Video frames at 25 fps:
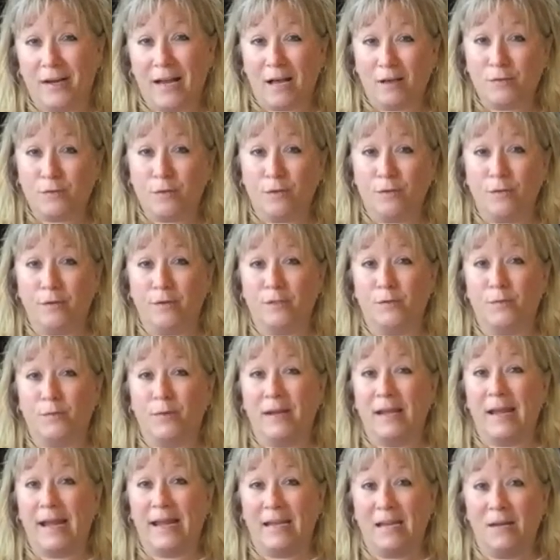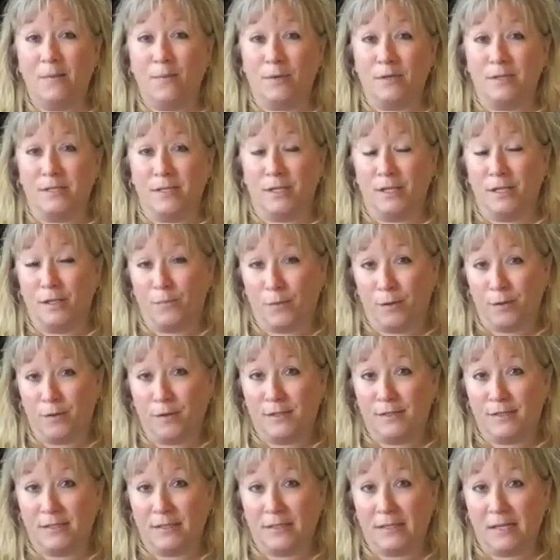household throws away 80% of the
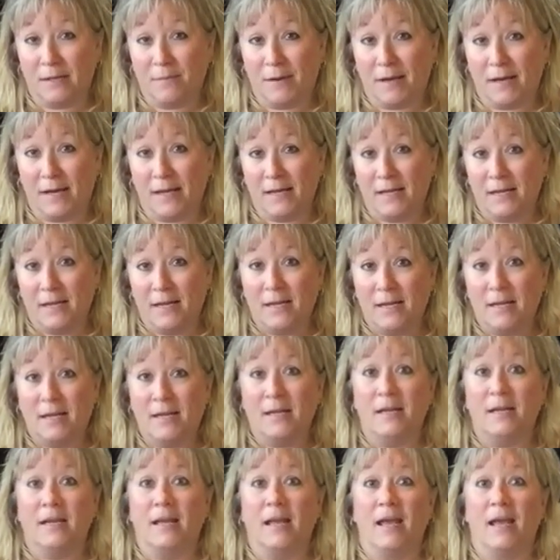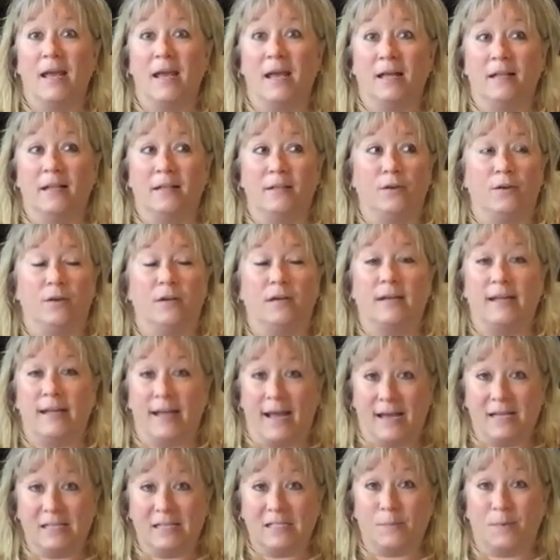produce that they buy? And they're going to
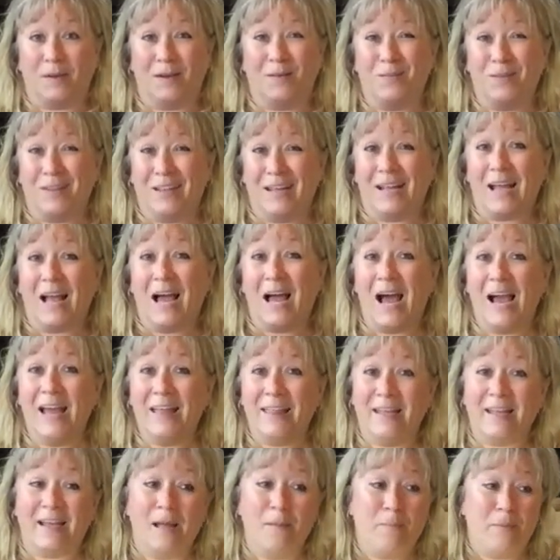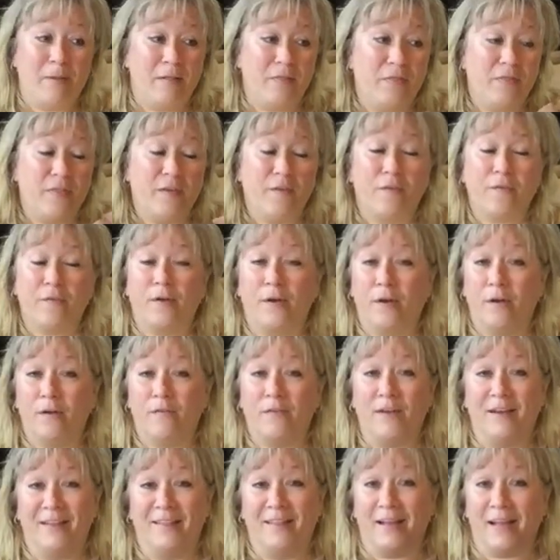gasp. And I'm like, I think I bent the
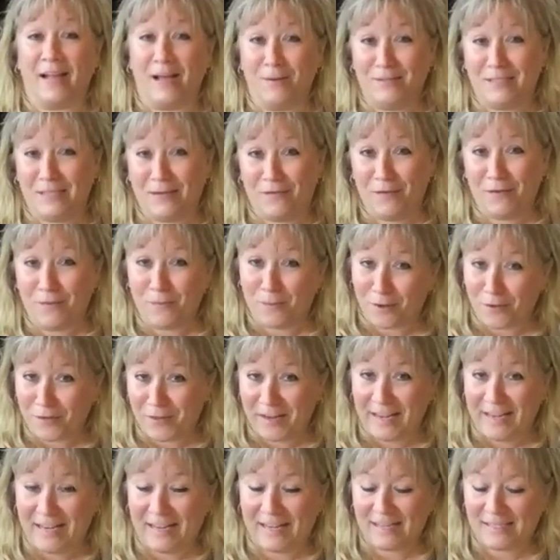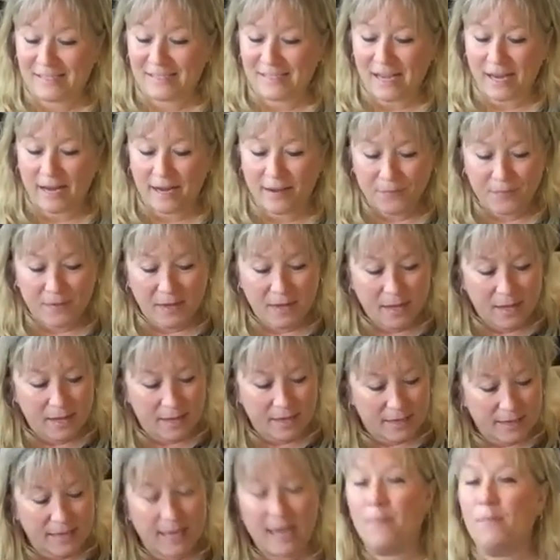curve. I think I was even more than 80 because I
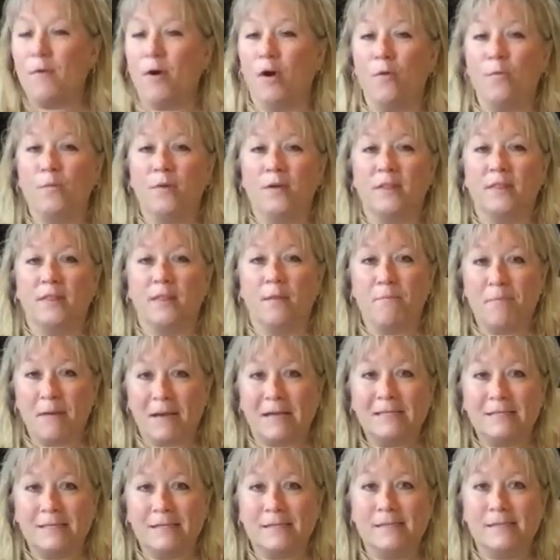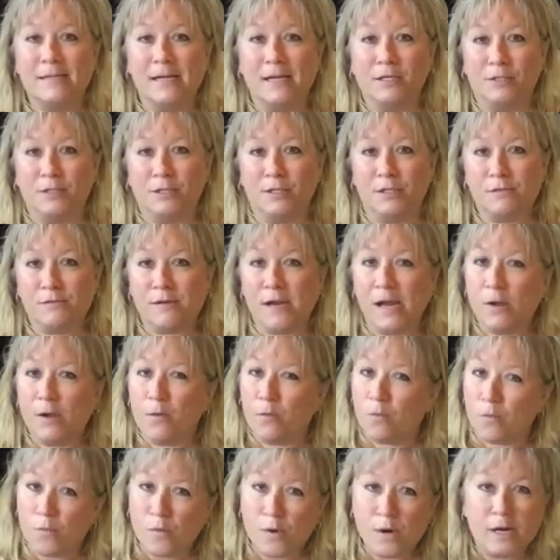came home with the best intentions, right?
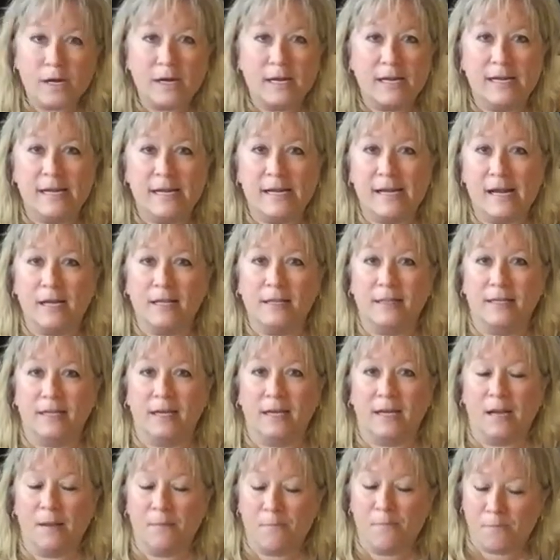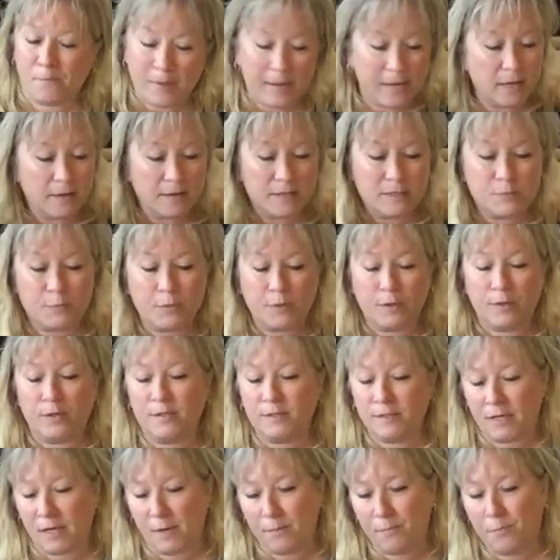We're going to eat healthy. And I buy all this
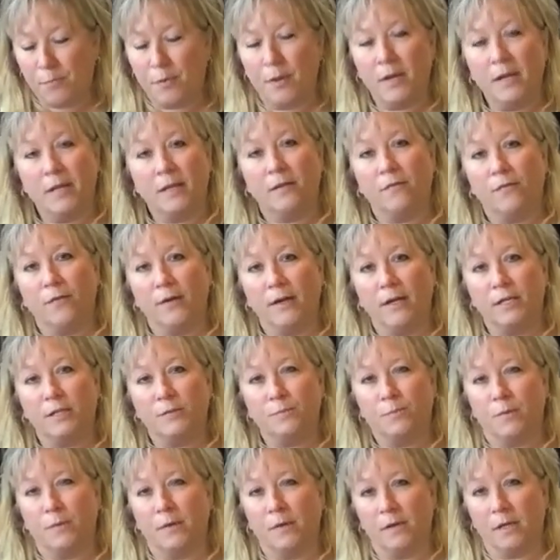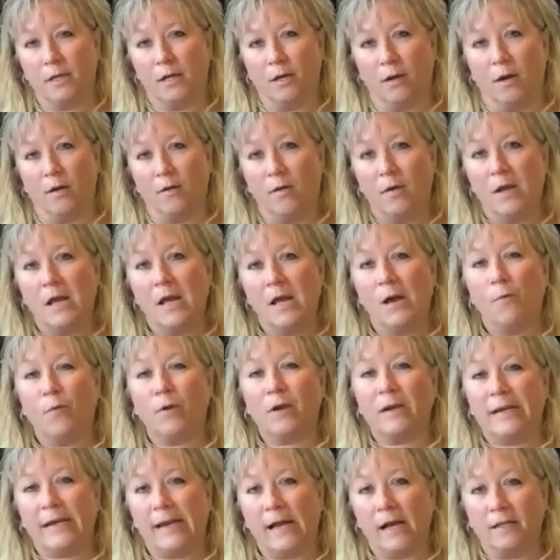produce and I put it in the fridge, but you know,
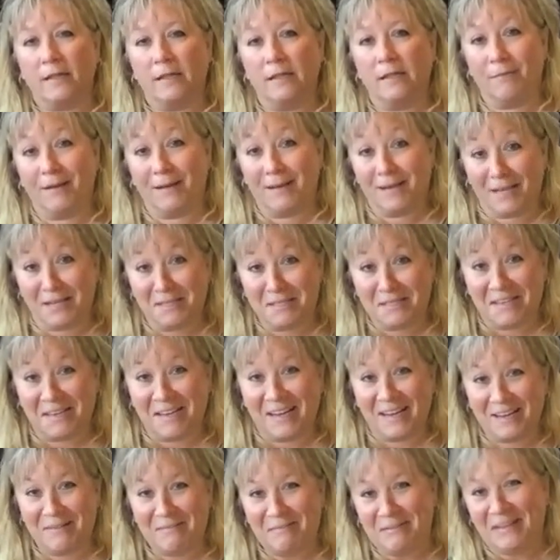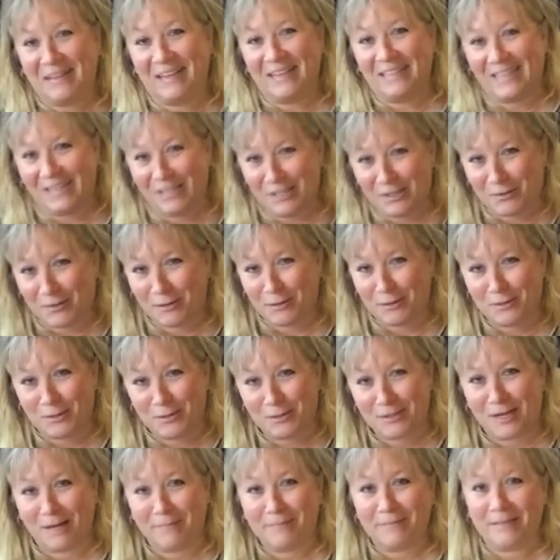we're gonna eat healthy, but not tonight because I just
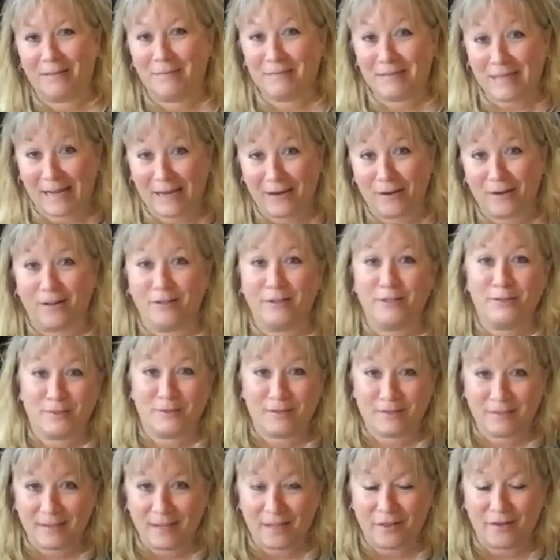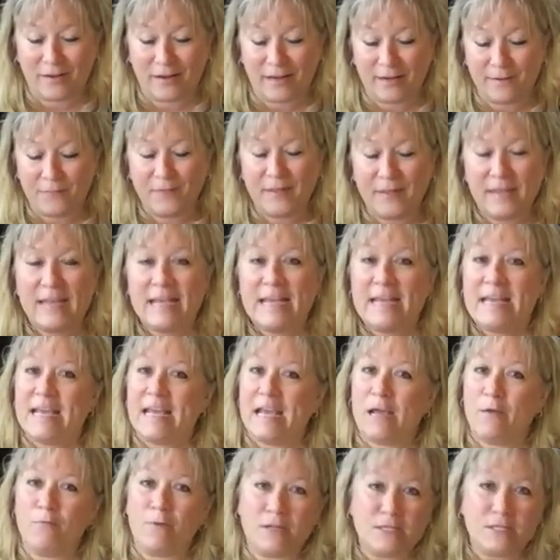grocery shopped and I'm tired. I'll do it another night.
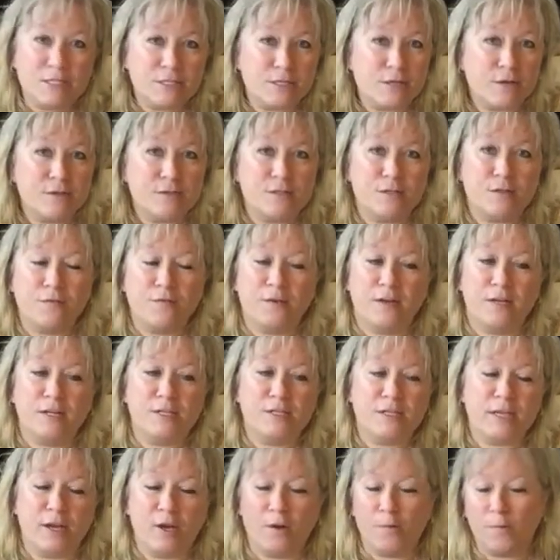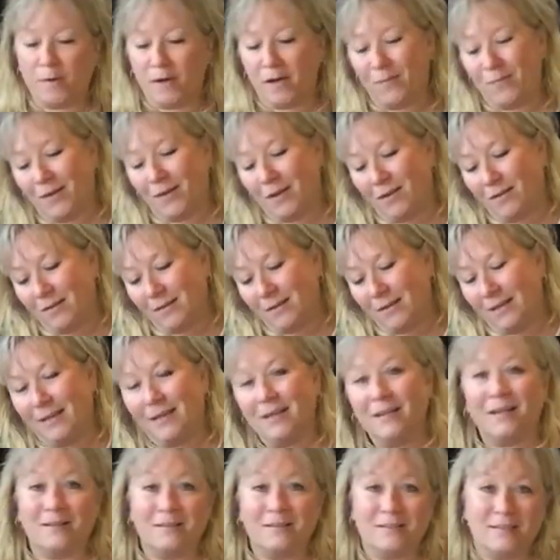And once it goes in the fridge, I open it up and go,
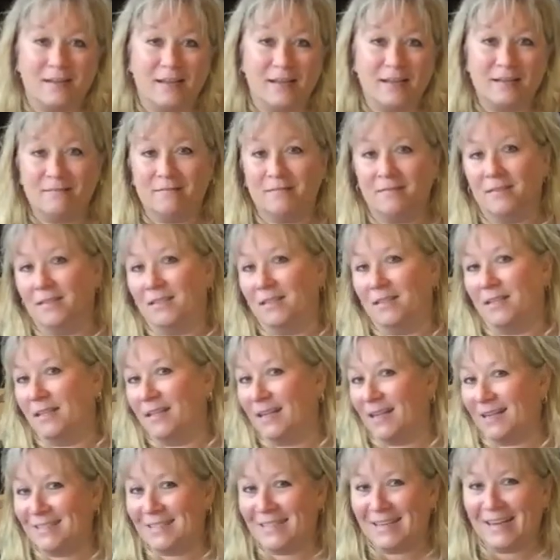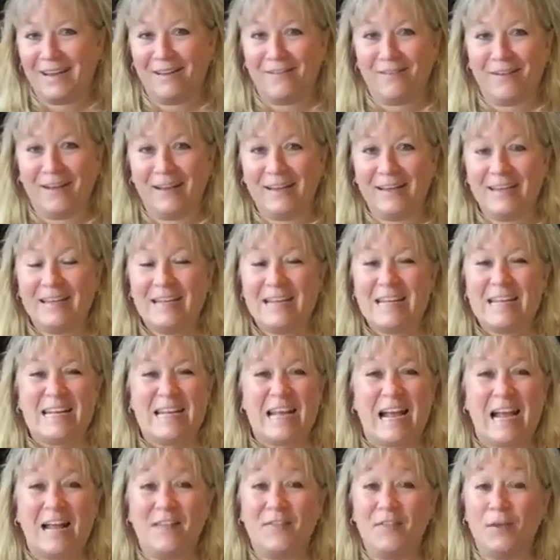eh, not tonight, eh, not tonight, right?
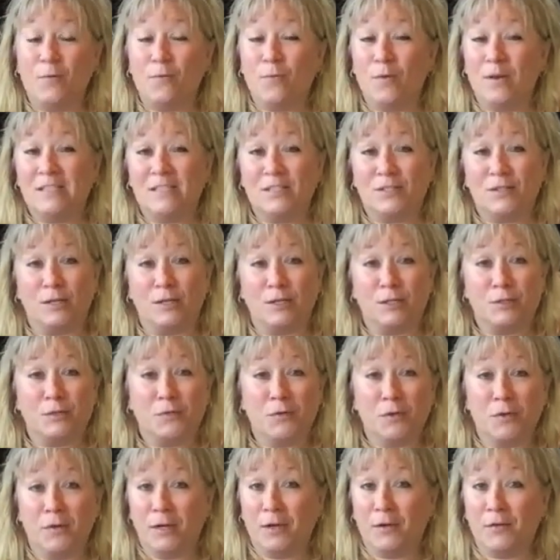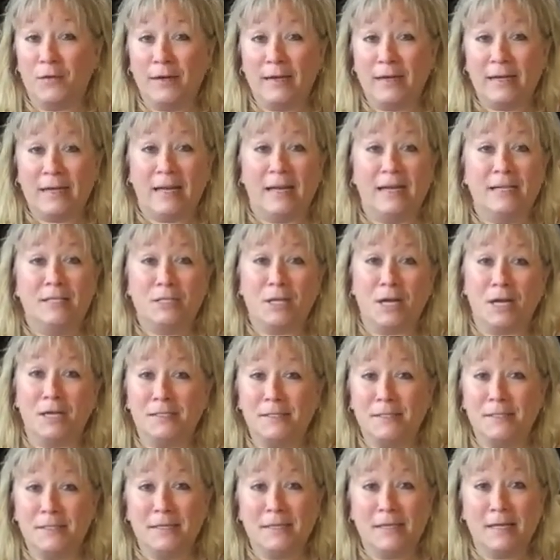And then once it starts growing green, I
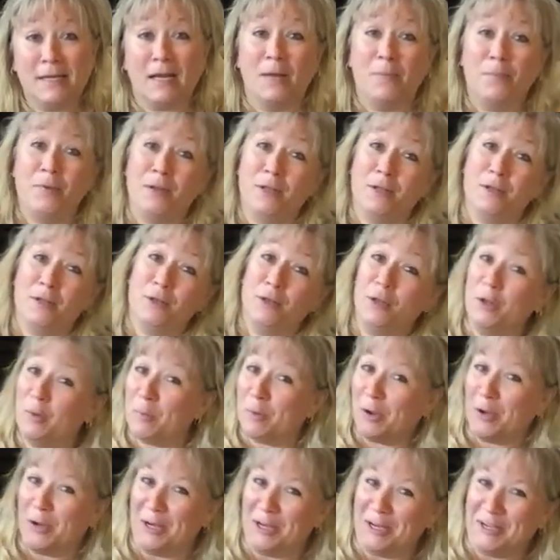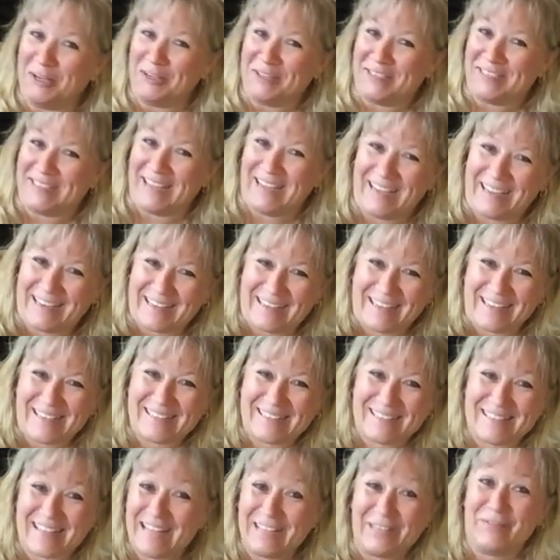toss it and I put new produce in
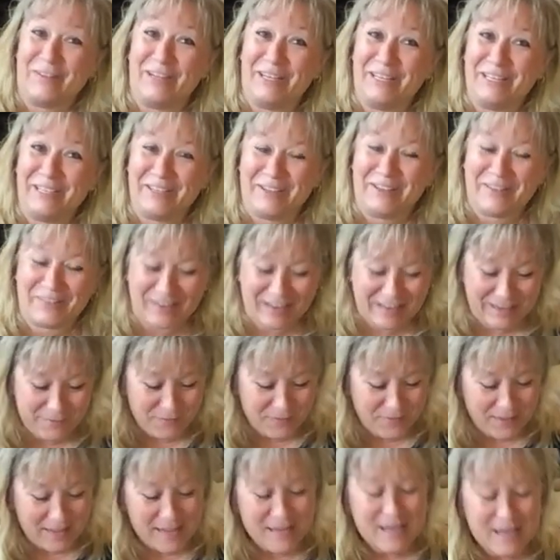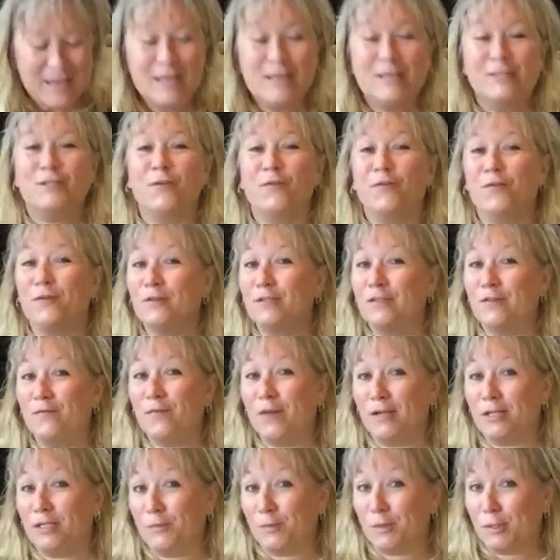because that's what you do, right? So fruits and
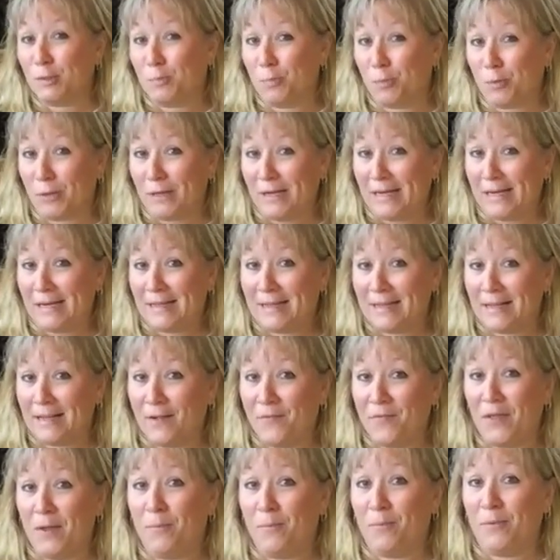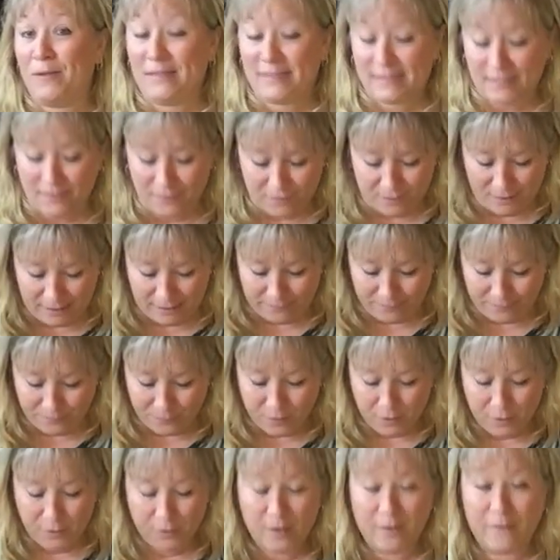vegetables breathe and they breathe differently.
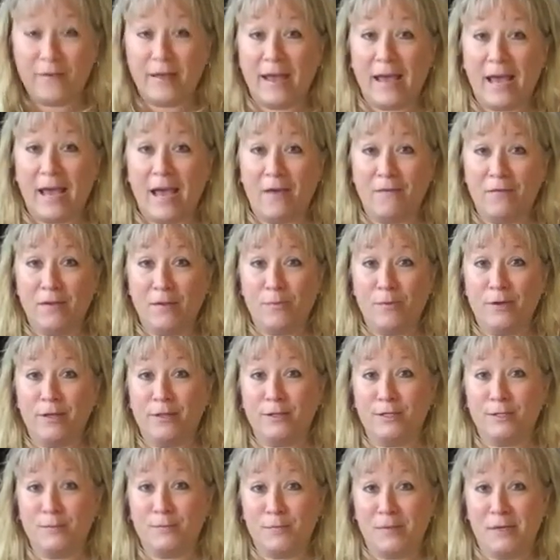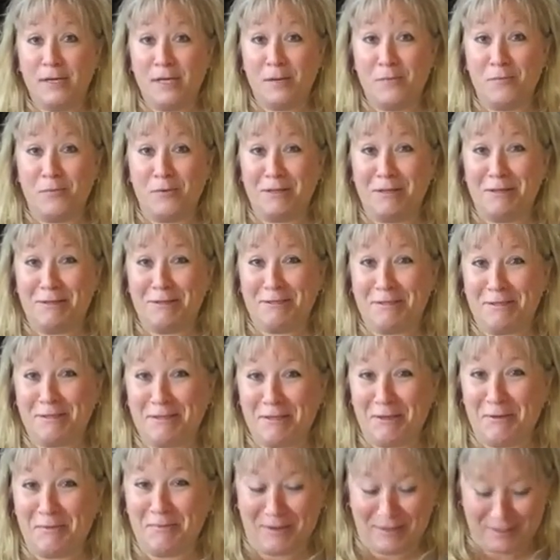You have heavy breathers, medium breathers, and
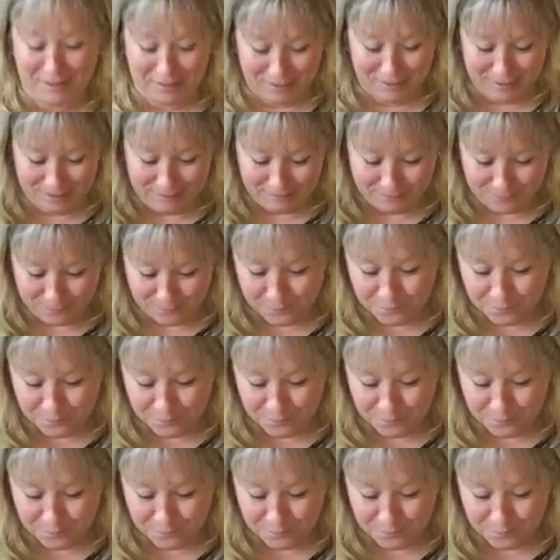low breathers.